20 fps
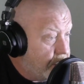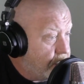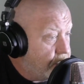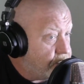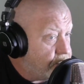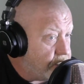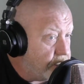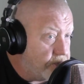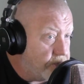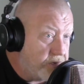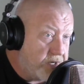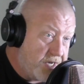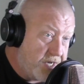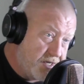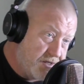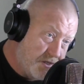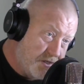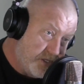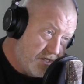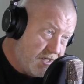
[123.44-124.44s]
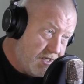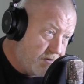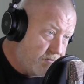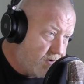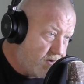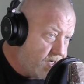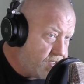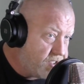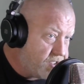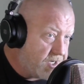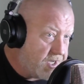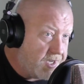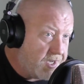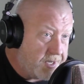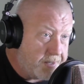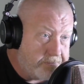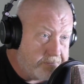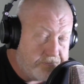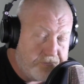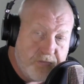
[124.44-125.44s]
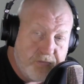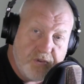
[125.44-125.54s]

So, as I said, the Ranger came.